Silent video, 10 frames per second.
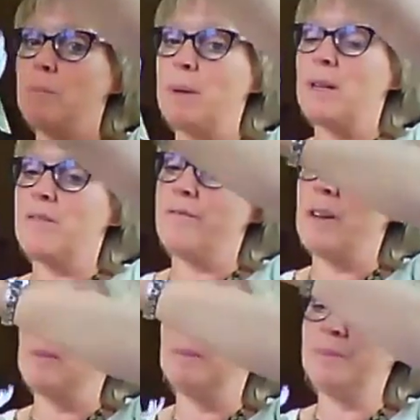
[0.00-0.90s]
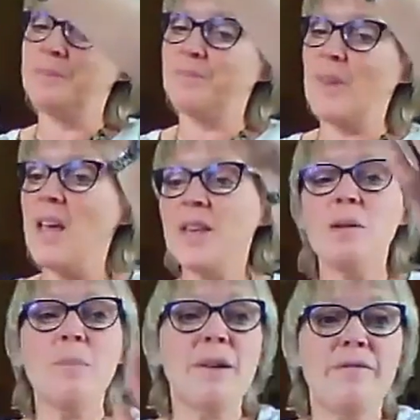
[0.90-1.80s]
little bit of
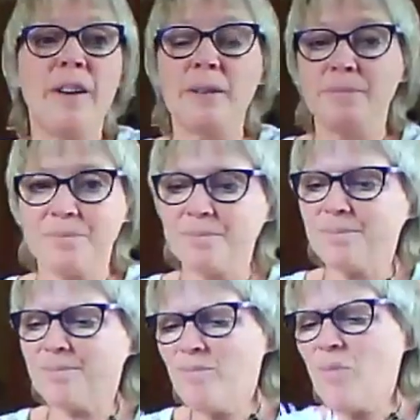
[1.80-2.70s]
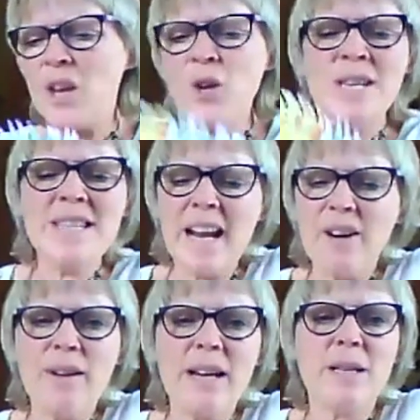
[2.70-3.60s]
fun. You can
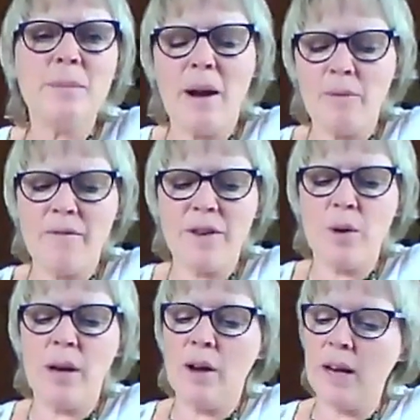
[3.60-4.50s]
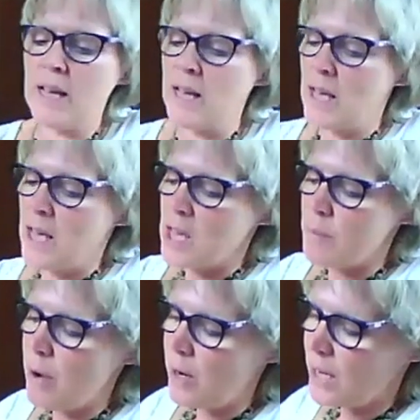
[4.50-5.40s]
decorate him however you like.
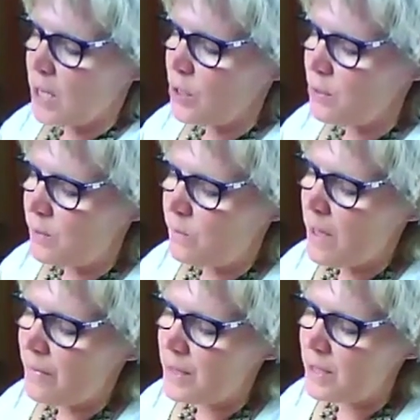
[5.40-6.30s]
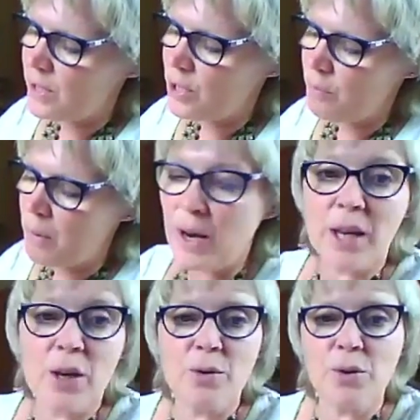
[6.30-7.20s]
You might use feathers, you
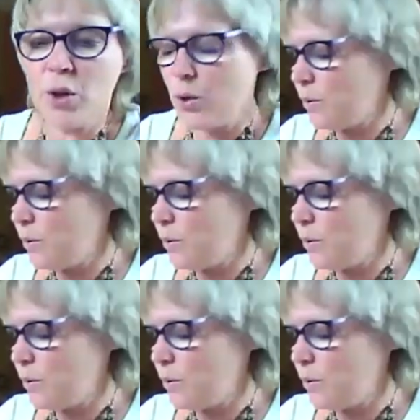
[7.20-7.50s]
might use